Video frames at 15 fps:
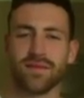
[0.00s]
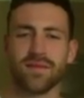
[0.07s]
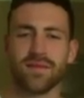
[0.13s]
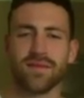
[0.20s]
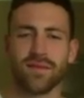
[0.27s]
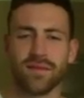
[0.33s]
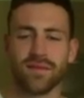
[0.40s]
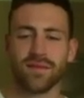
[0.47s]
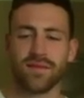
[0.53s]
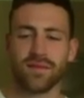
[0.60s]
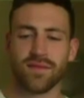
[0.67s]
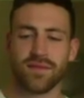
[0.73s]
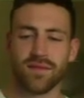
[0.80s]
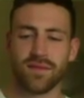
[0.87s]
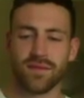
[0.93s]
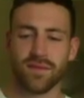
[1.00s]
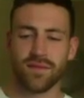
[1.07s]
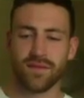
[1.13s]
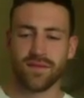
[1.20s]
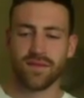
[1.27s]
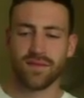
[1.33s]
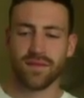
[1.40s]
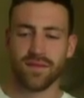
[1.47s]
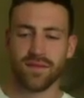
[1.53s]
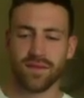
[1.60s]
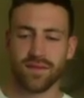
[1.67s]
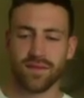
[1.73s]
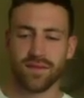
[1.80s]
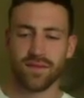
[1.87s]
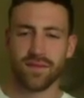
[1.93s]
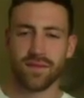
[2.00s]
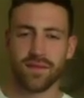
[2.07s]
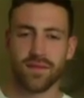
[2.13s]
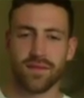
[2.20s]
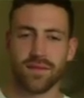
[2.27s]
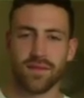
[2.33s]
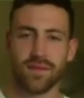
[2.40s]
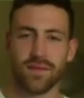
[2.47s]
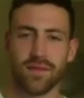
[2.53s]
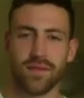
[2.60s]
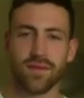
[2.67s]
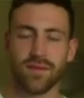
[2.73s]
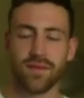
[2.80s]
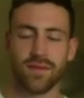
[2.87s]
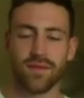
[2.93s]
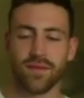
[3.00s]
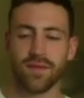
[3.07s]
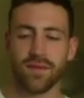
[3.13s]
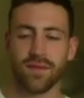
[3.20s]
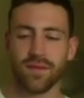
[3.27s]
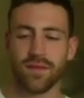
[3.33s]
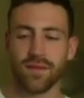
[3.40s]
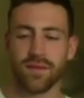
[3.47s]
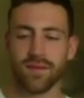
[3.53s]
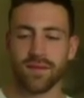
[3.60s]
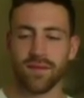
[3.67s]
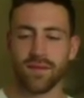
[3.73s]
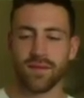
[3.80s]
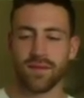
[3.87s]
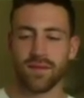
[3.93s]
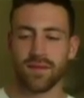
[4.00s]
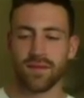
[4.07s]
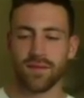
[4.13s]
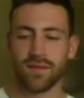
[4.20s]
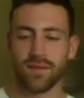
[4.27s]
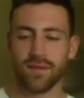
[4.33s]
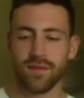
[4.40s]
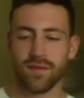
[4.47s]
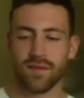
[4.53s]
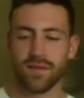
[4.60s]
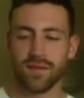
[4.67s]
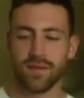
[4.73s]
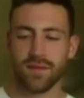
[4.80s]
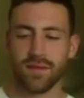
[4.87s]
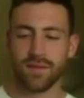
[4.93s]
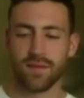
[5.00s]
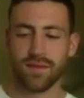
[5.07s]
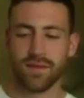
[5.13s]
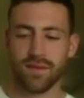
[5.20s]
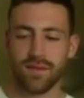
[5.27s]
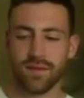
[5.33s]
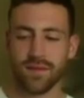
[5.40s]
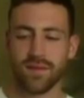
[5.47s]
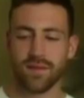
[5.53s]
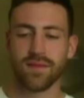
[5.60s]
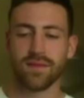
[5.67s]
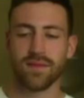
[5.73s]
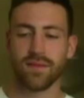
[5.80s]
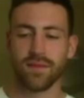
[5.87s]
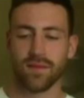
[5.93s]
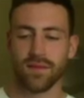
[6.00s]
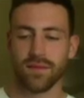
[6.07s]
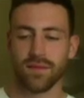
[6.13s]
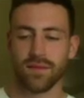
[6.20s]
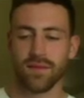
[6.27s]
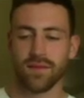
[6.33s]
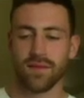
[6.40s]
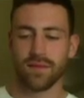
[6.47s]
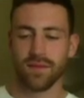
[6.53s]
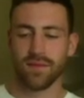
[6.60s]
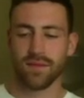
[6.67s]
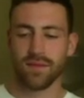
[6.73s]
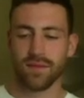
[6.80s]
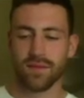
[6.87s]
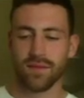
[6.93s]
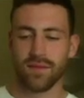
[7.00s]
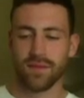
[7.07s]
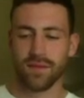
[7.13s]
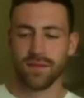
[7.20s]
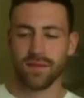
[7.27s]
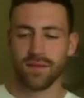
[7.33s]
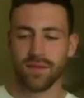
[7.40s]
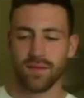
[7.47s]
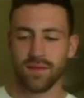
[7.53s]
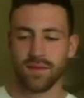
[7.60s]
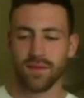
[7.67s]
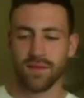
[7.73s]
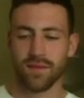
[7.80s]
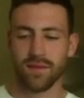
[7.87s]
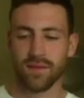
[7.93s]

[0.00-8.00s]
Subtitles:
[no speech]